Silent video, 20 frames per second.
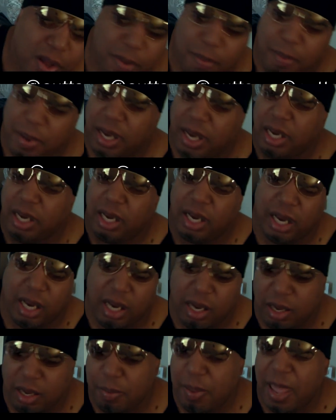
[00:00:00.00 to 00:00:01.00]
But
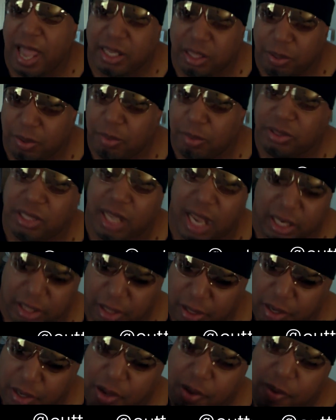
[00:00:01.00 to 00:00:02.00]
back to what I'm
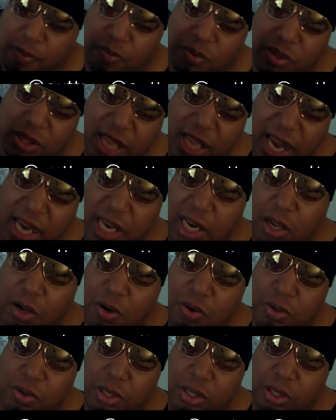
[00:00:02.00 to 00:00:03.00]
saying.
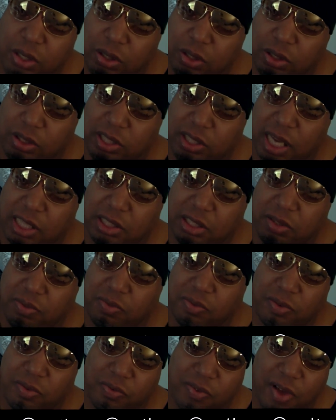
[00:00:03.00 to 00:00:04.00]
NATO, Section
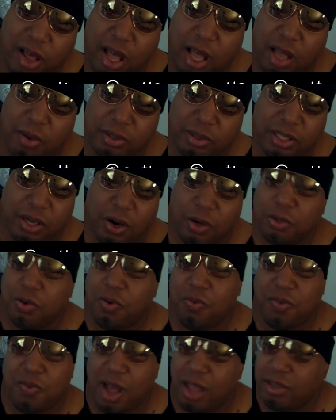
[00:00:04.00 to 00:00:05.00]
5, what was it,
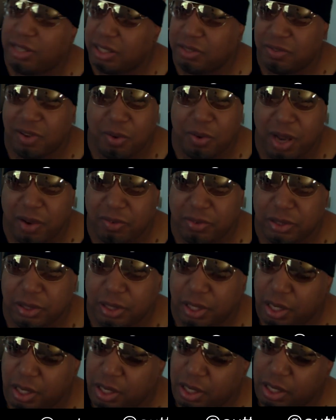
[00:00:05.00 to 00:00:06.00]
Article 5, Section 5,
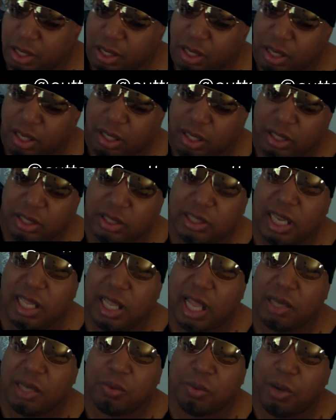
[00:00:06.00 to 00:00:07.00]
whatever, say
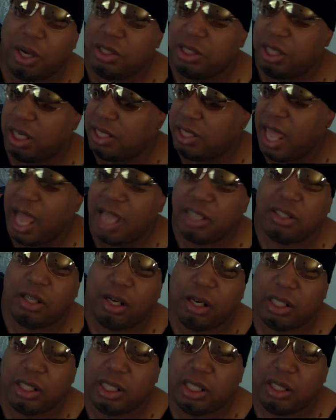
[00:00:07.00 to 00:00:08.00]
like Russia attacks
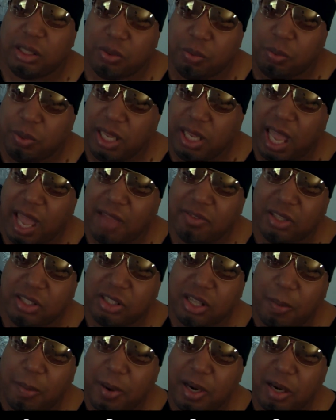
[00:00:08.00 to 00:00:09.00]
Turkey, we have to
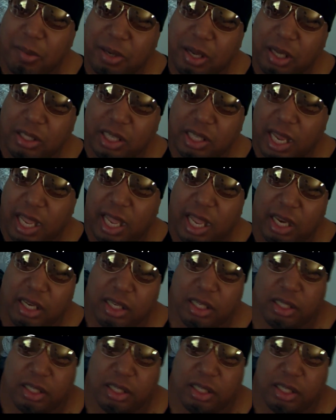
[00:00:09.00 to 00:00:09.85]
jump in because of that.